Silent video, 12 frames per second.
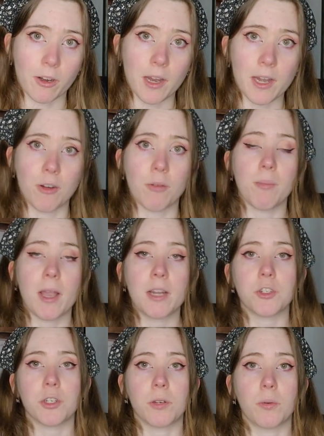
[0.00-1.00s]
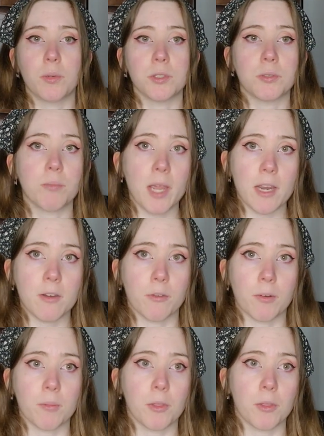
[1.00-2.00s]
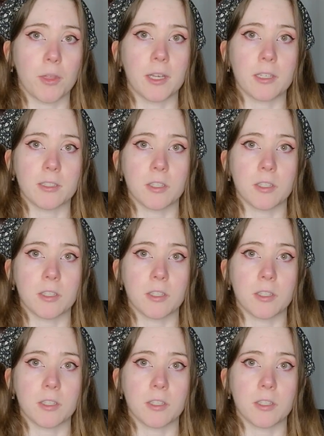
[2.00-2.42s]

and her magic was made from the things